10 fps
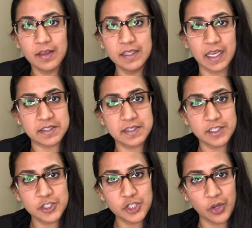yes,
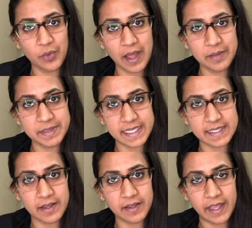so I'm
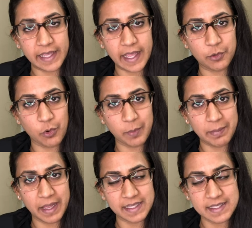Aziza, aka Gourmet
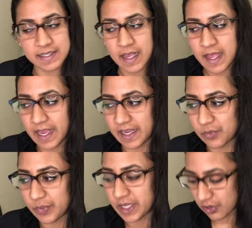Pens,
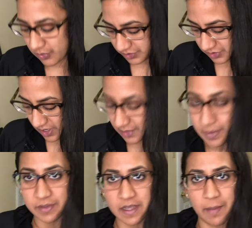and we are going to talk
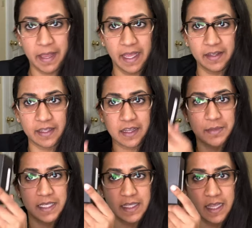about a pen that
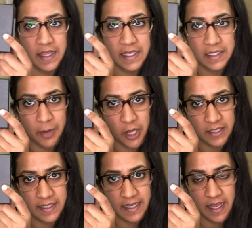comes in this box
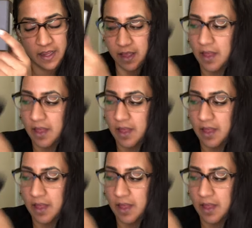today.